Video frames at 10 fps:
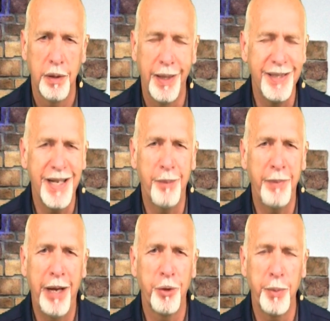He's not
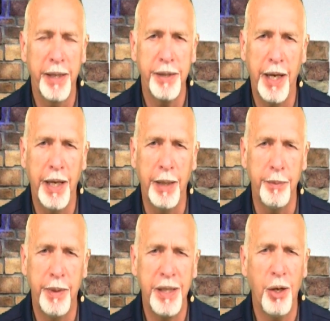bound by
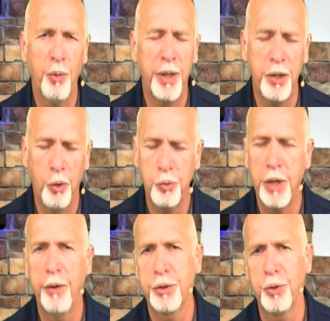time. He already knows
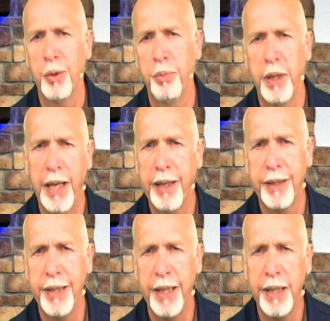how it's going to play out
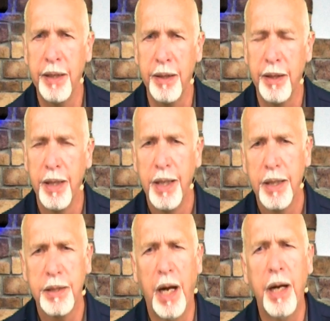in the end.
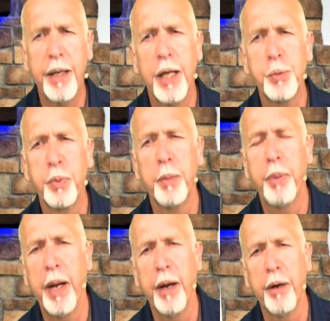God has
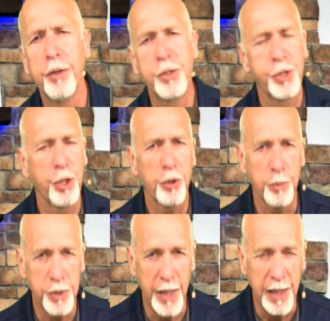prepared
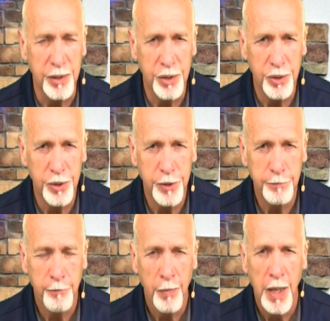circumstances.
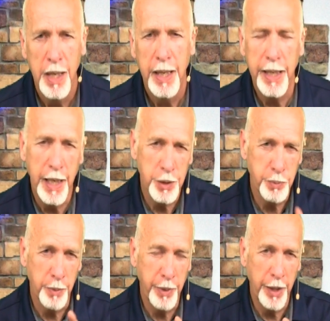He has
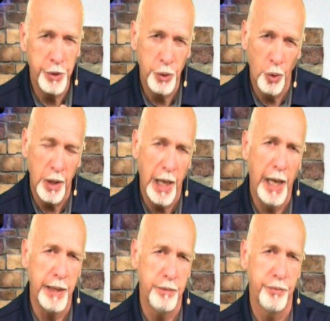prepared your
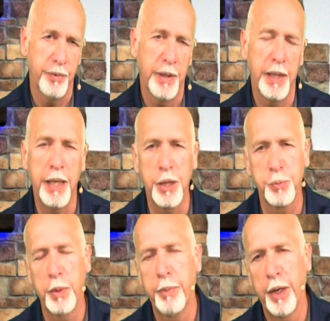life. He has
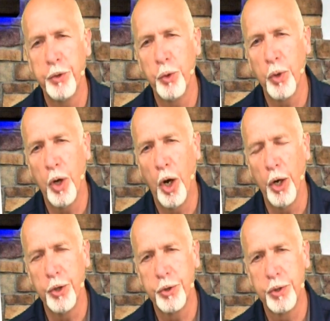prepared your
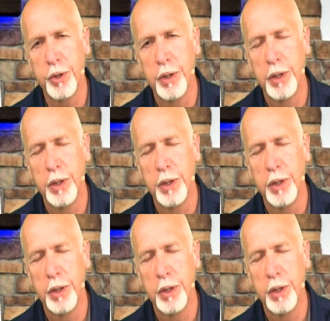heart.